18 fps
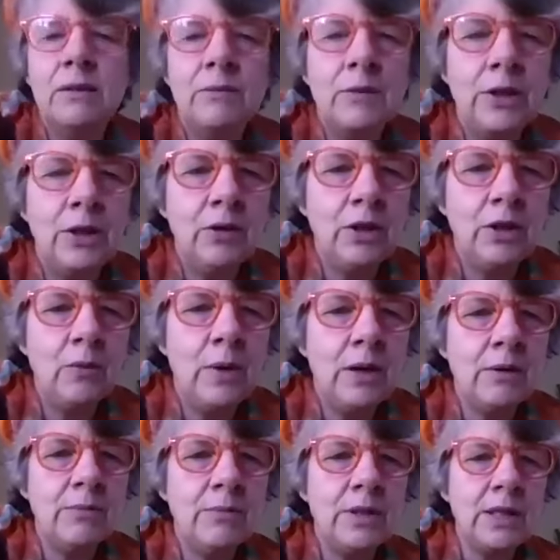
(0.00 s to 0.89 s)
You're
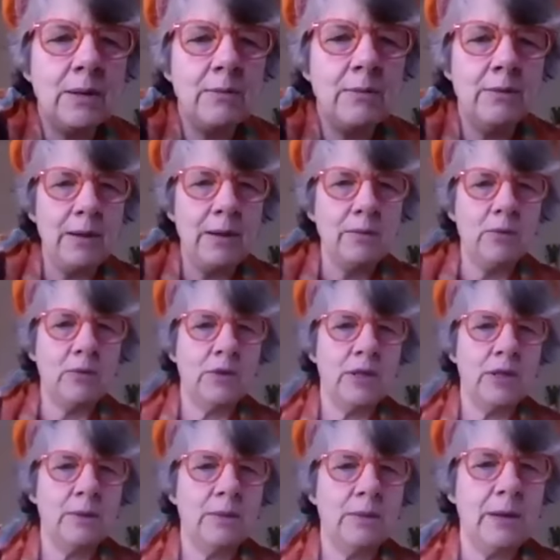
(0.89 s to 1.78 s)
welcome to some of my
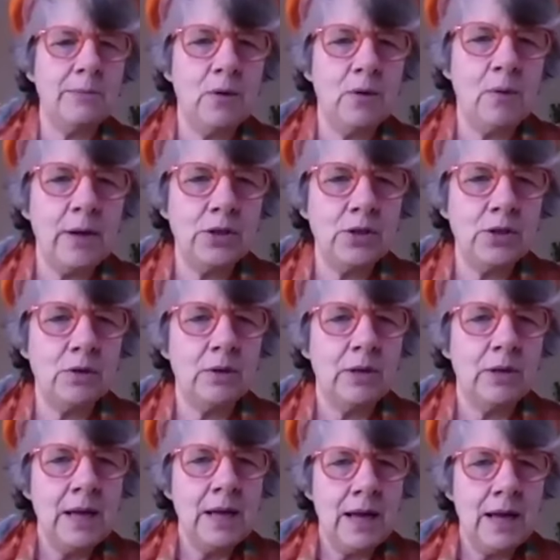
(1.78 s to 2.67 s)
water, but I'm not quite sure.
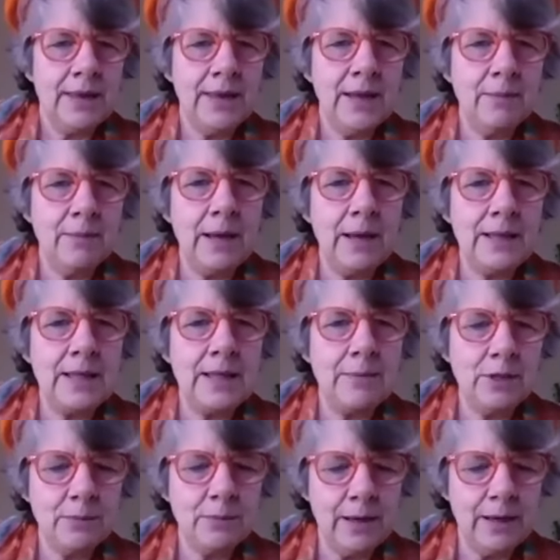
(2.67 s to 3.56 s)
I think it might
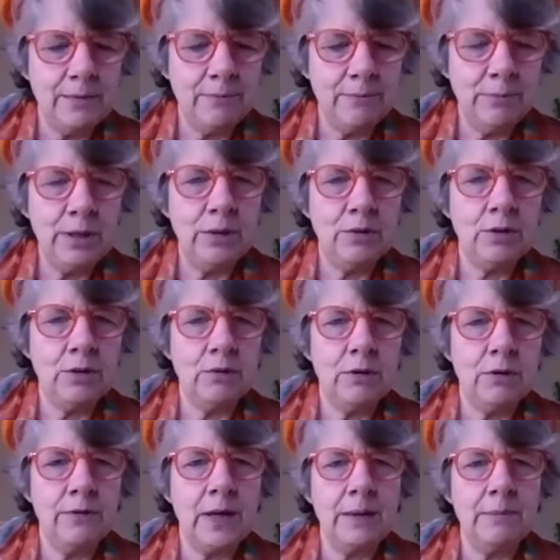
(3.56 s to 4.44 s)
damage my computer
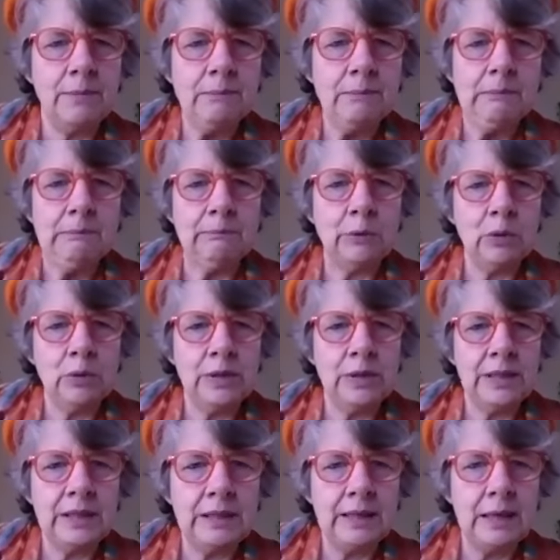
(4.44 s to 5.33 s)
if I put
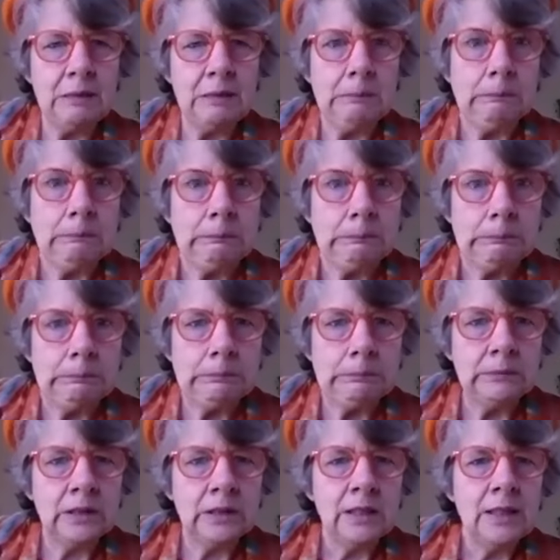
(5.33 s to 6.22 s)
down.
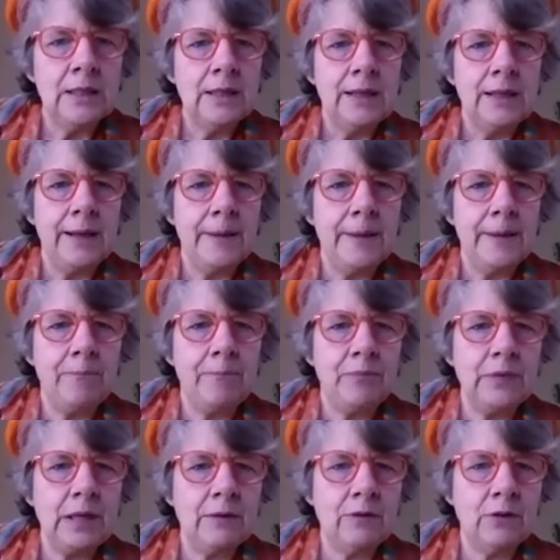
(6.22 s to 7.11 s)
I've
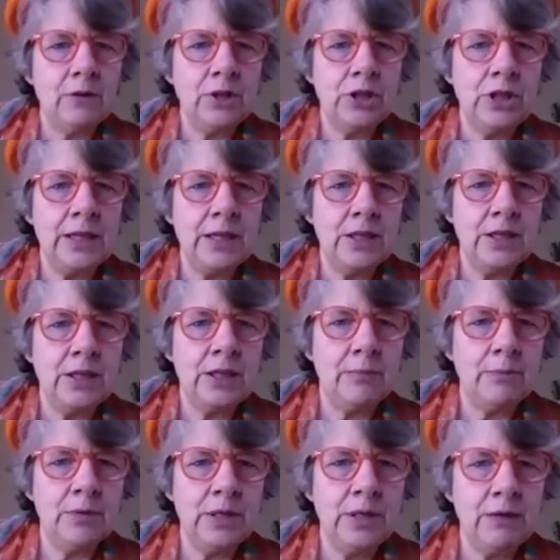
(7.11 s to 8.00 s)
got to change
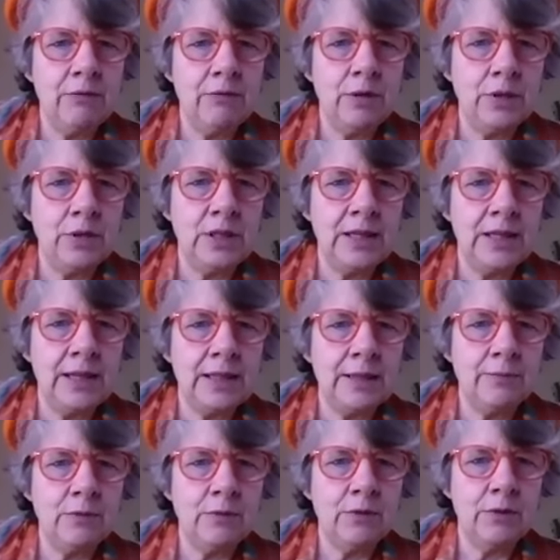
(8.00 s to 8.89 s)
sub-zero to
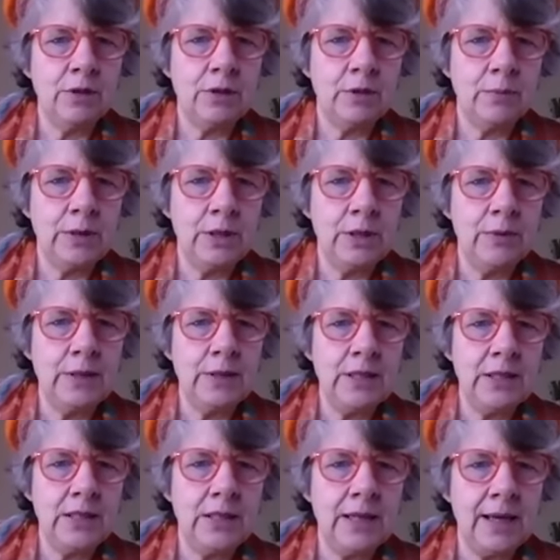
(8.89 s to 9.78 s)
decimals because we're doing
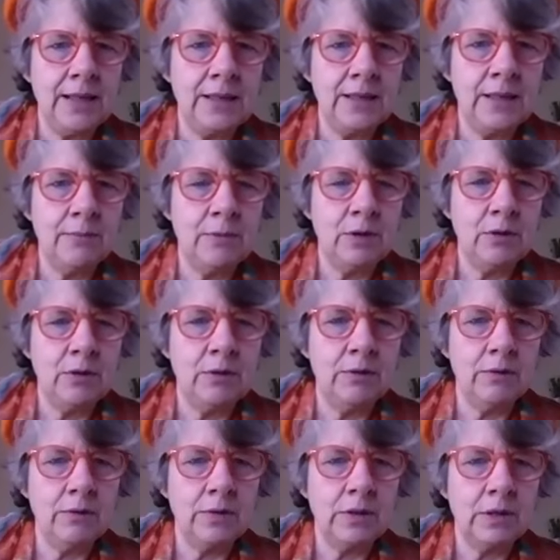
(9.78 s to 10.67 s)

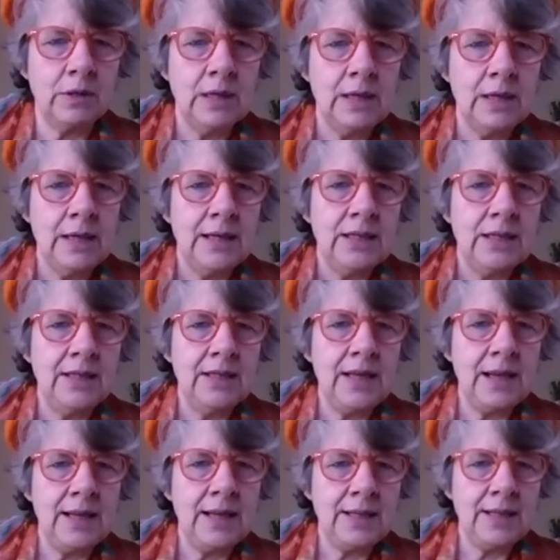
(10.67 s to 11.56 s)
decimals.
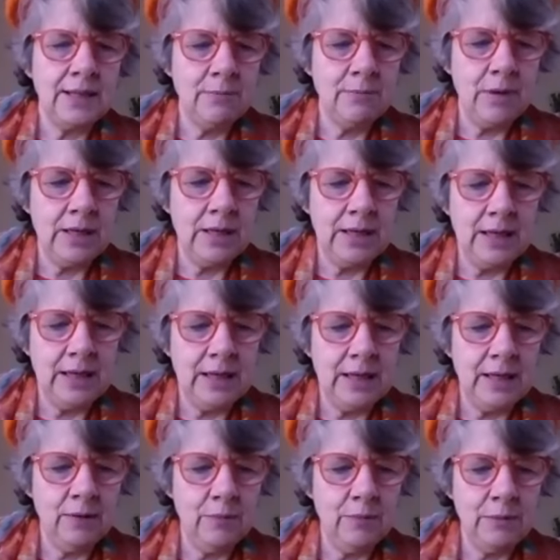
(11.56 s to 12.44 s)

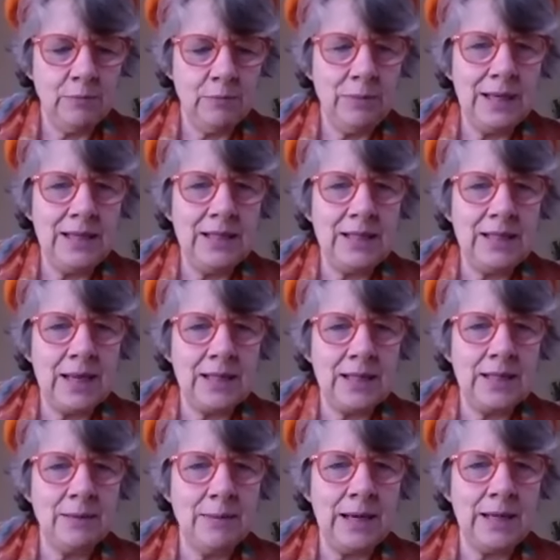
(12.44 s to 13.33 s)
Decimally, we're being
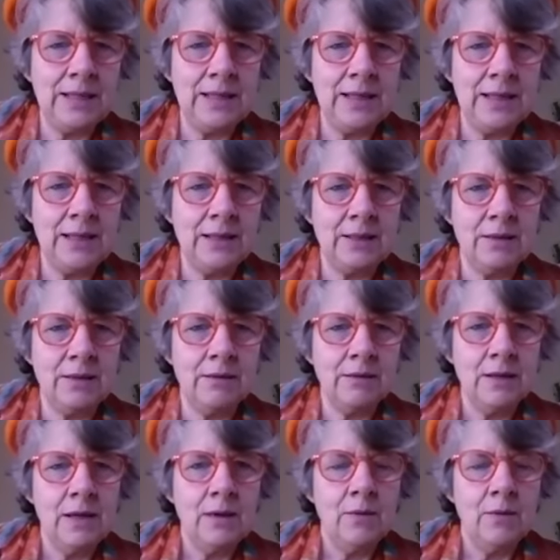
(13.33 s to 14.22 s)
decimated.
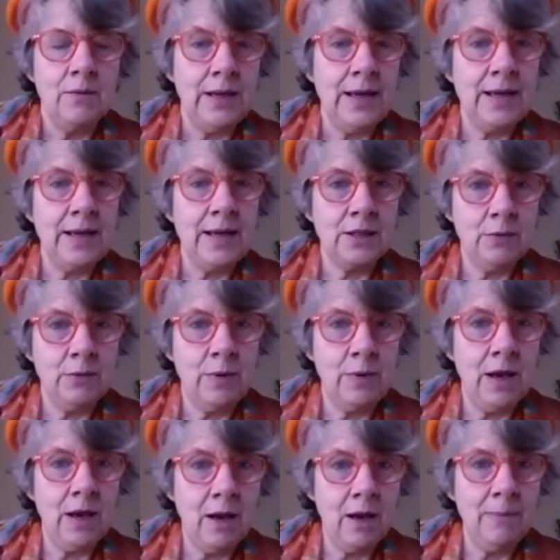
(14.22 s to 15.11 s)
Yes,
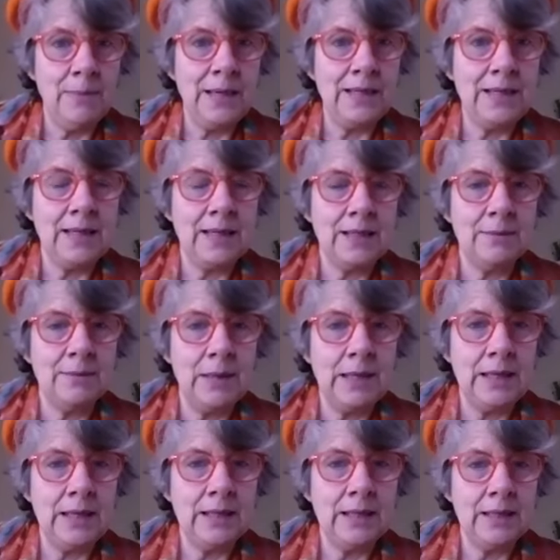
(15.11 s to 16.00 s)
we are being
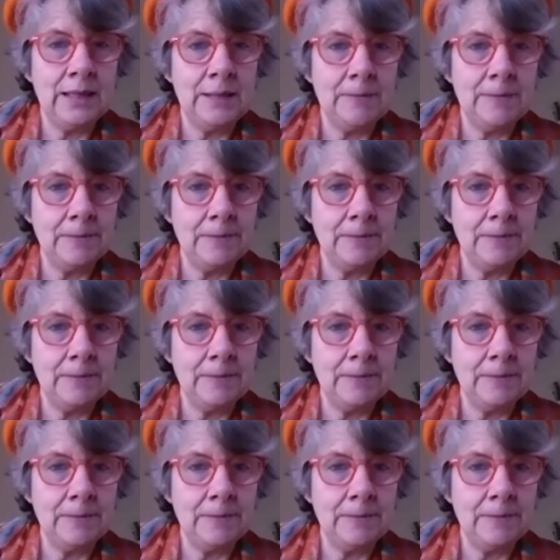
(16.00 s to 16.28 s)
decimated.